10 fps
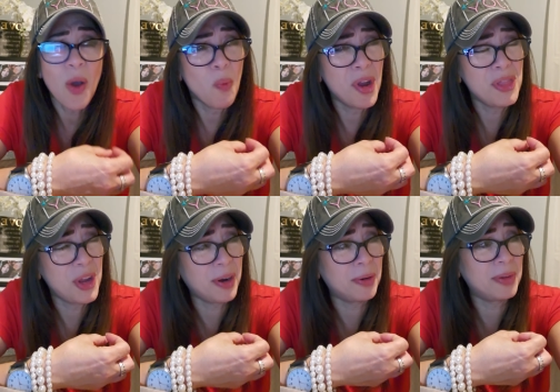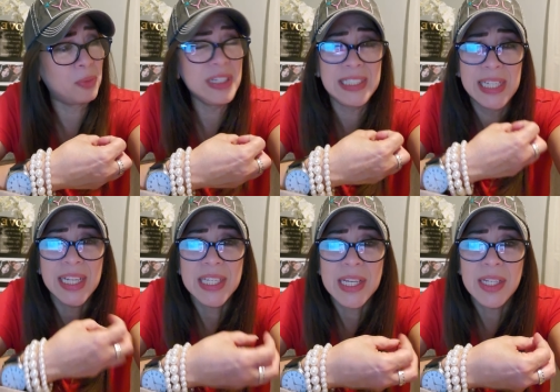with their
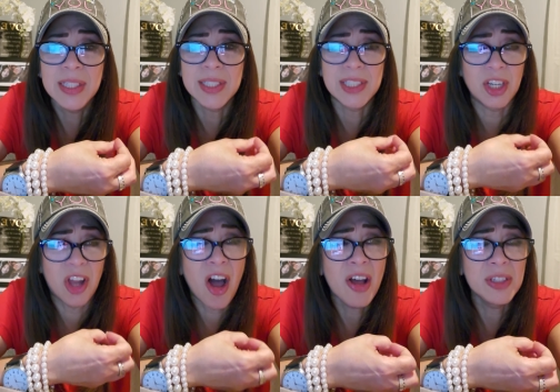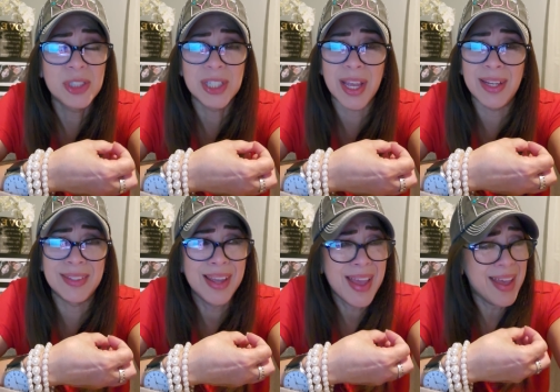ridiculous laws
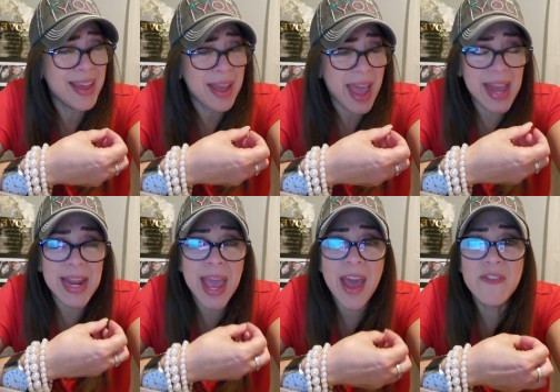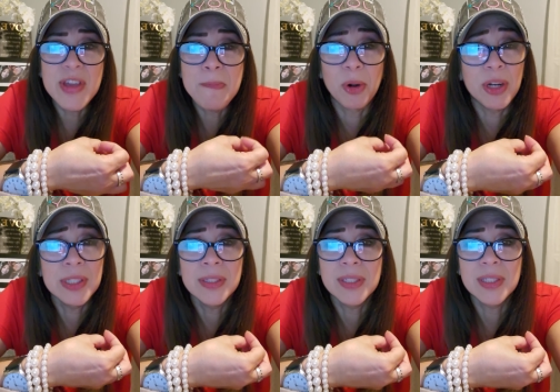and, and heavy
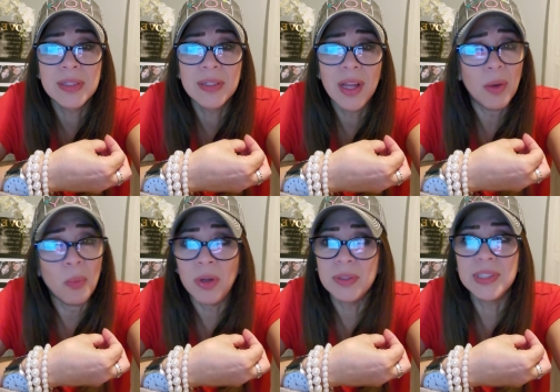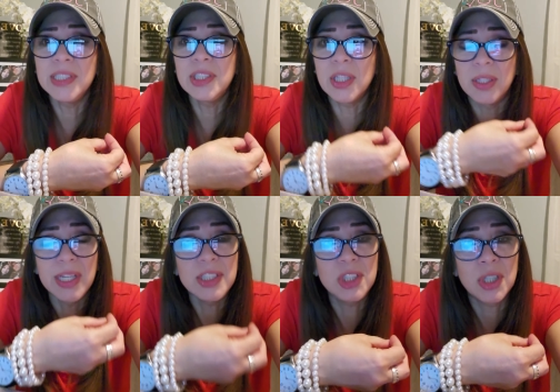burdens. Well, let's,
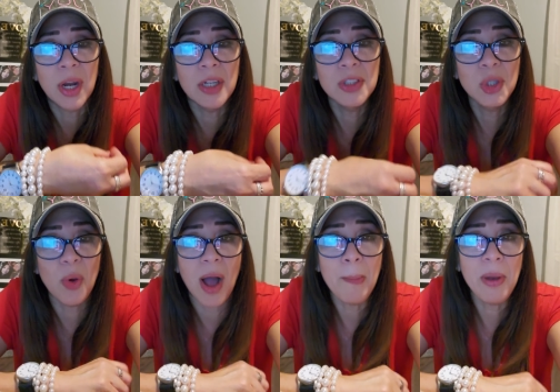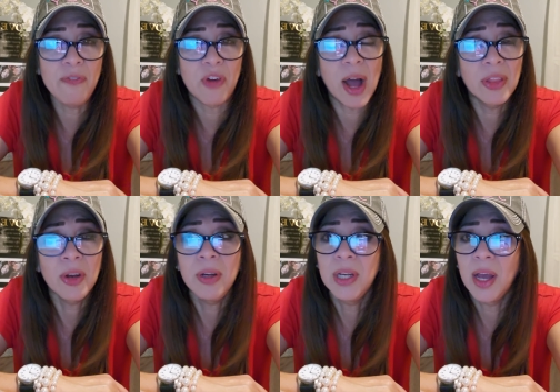let's turn to Abba
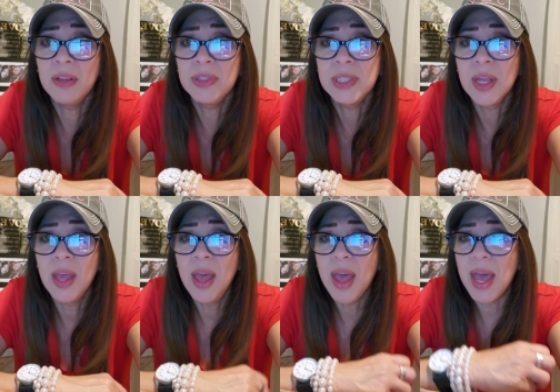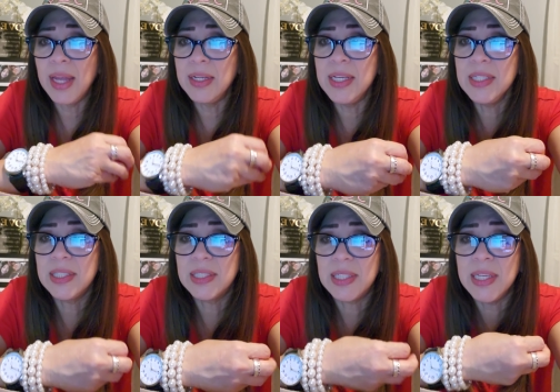Father loves. And
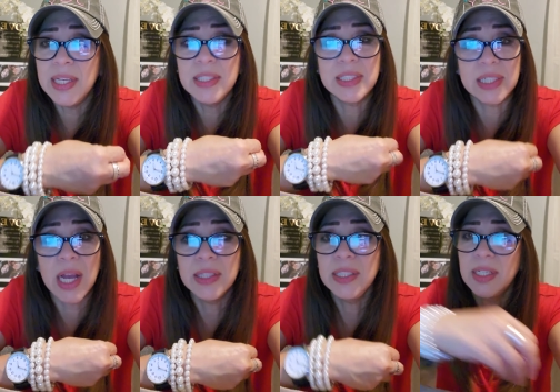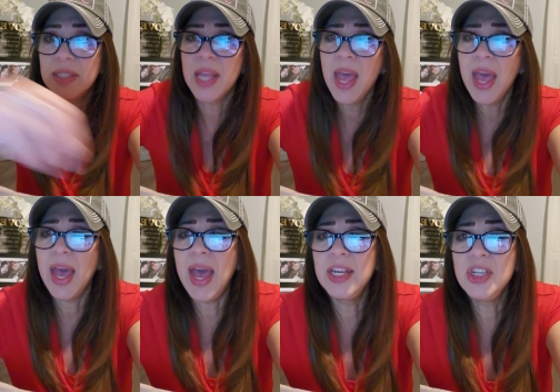he's, he's telling us,
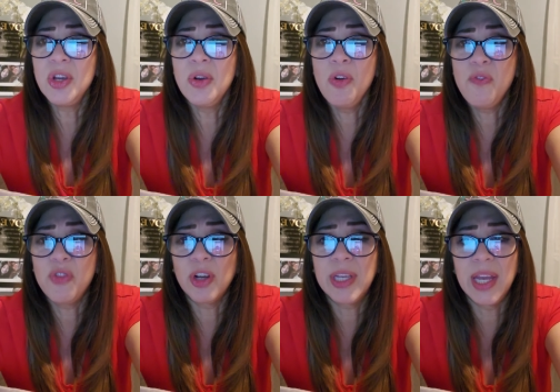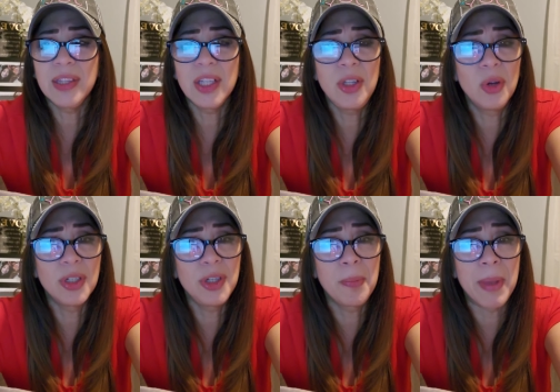and you forget the
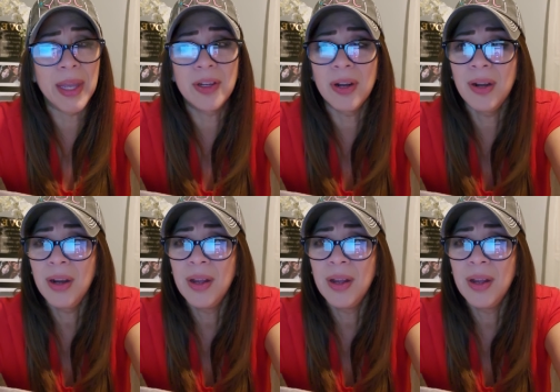Lord your maker